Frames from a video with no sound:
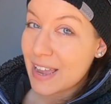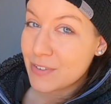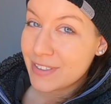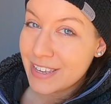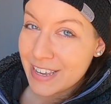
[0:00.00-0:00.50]

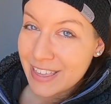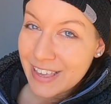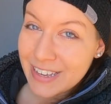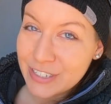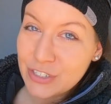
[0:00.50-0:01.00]
everything
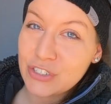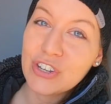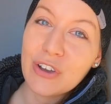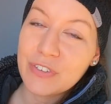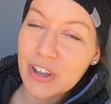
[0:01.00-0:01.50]
that is
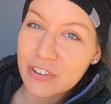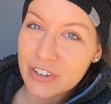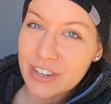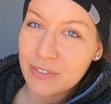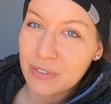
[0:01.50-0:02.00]
shoved
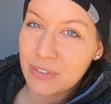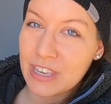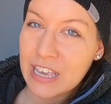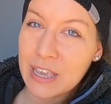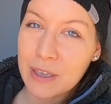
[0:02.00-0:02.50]
underneath
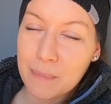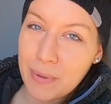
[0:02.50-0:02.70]
the